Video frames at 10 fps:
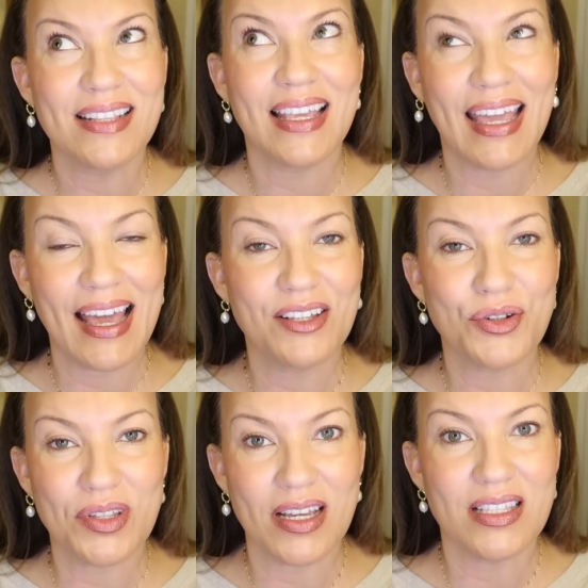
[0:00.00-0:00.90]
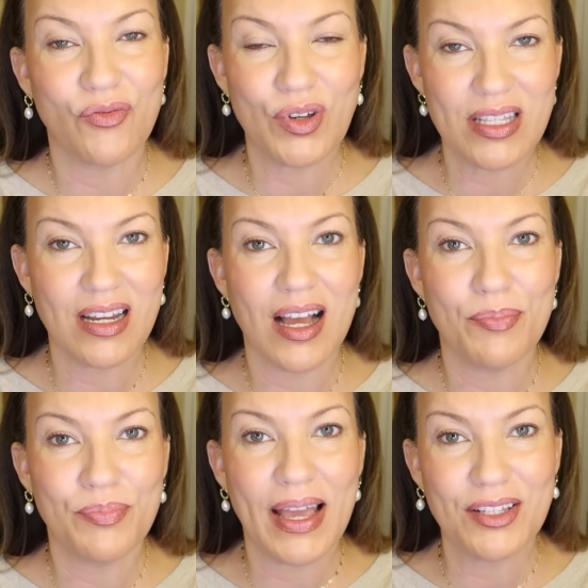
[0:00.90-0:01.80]
It's like exercise. If we
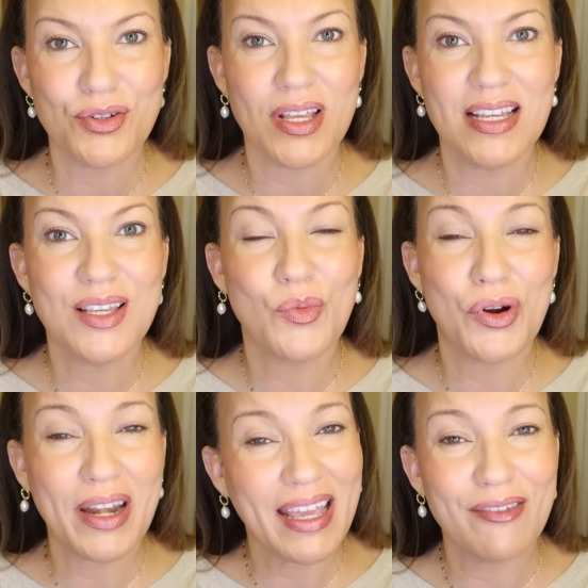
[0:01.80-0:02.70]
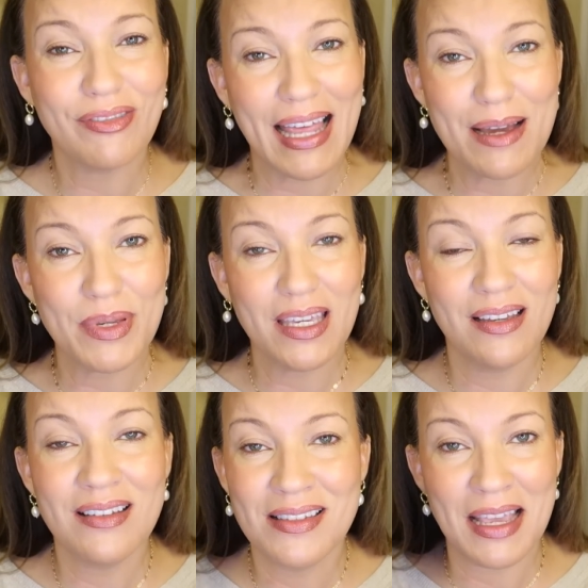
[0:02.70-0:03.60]
stop exercising, we're gonna get flabby.
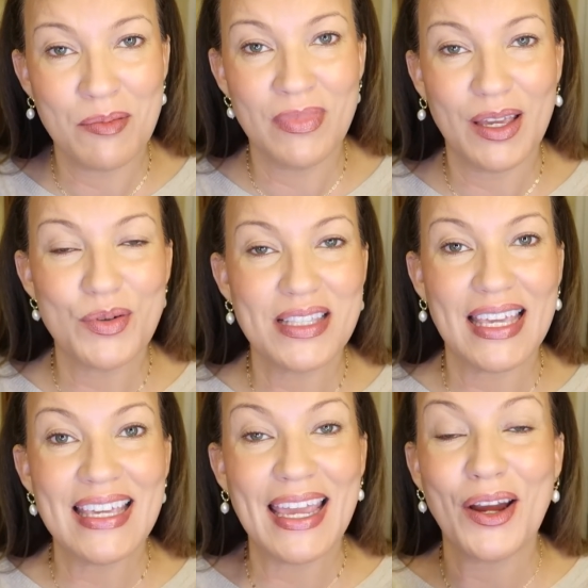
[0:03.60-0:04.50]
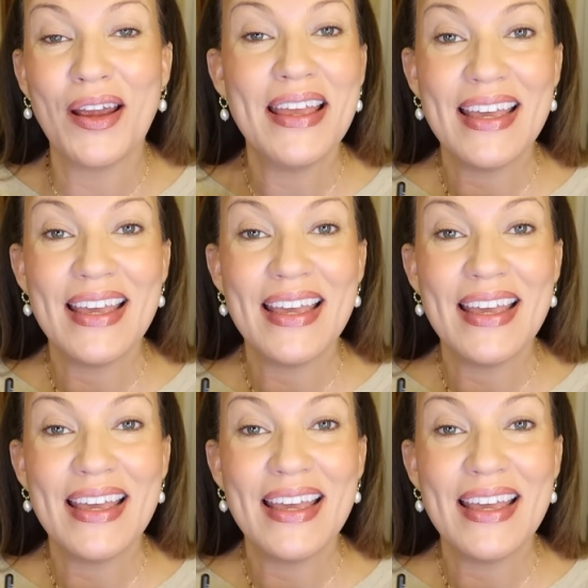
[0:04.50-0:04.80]
Same thing with skincare.